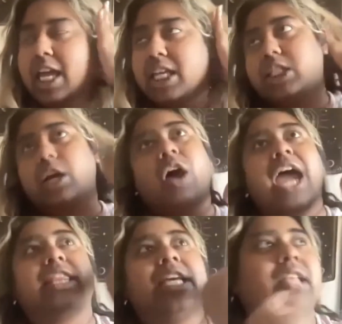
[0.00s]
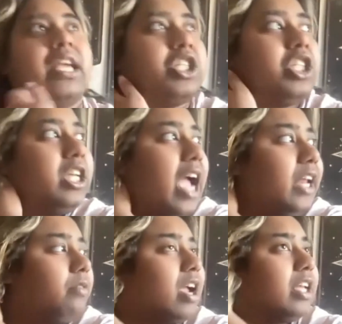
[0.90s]
So I think like she kind
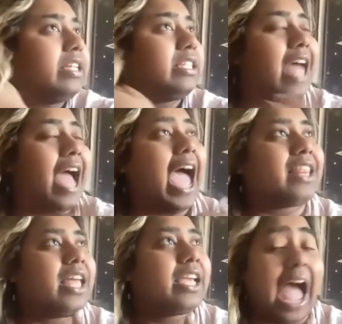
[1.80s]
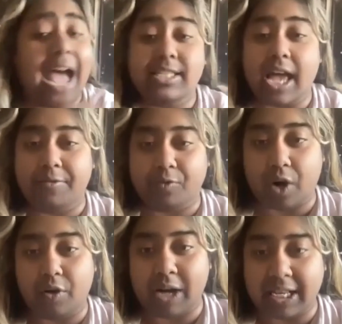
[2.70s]
of recognized that. And like as I've
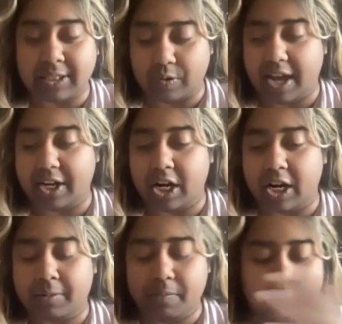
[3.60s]
grown as a writer,